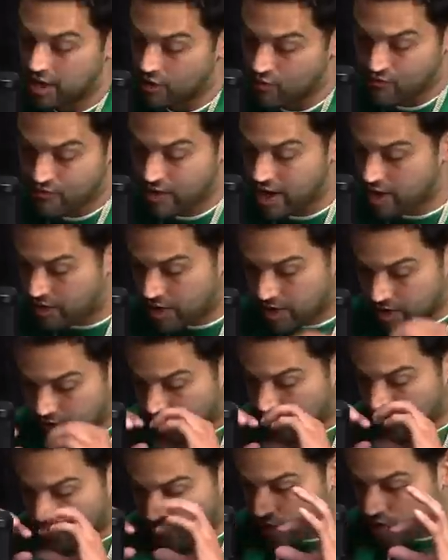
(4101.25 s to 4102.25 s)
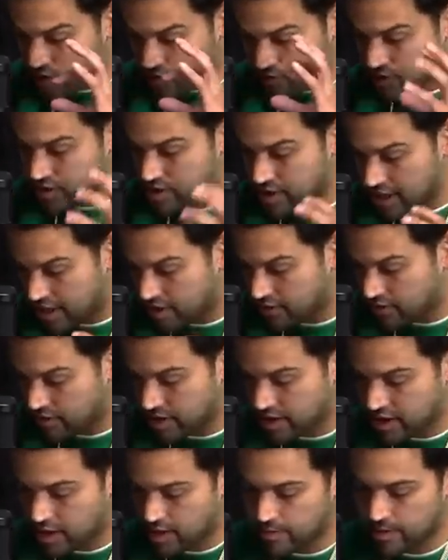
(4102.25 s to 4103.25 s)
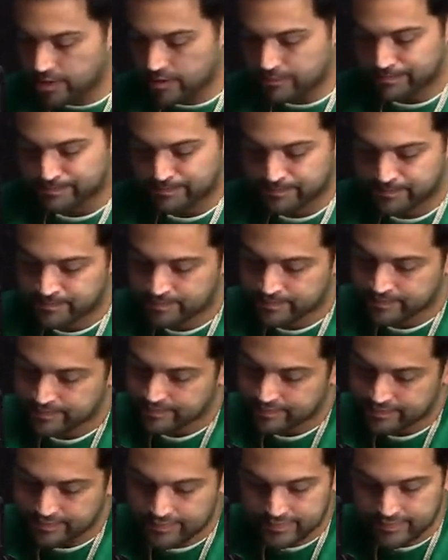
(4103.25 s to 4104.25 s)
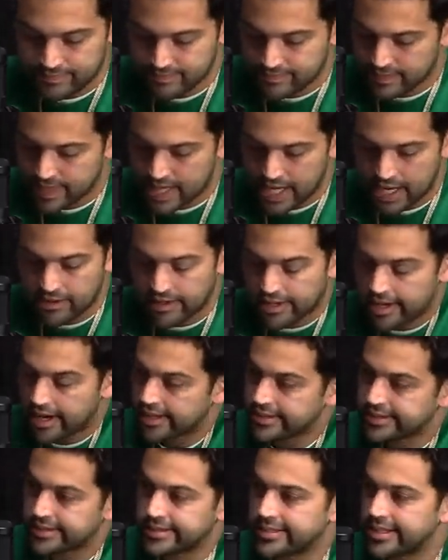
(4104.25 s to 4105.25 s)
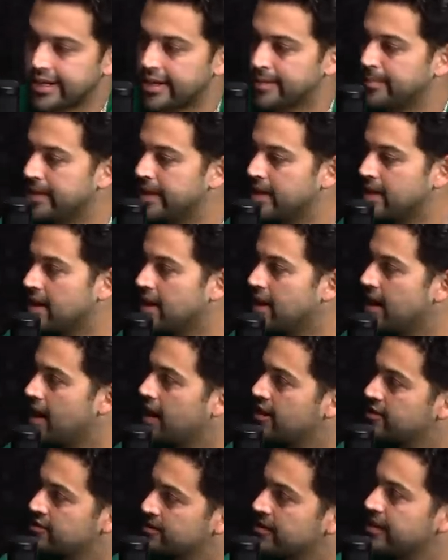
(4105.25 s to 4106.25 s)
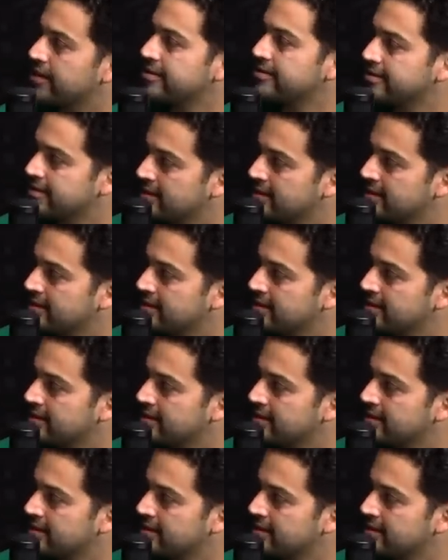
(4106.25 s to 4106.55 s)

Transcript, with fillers: very close held right there, but Eric Koston, Tom Penny, Andrew Reynolds.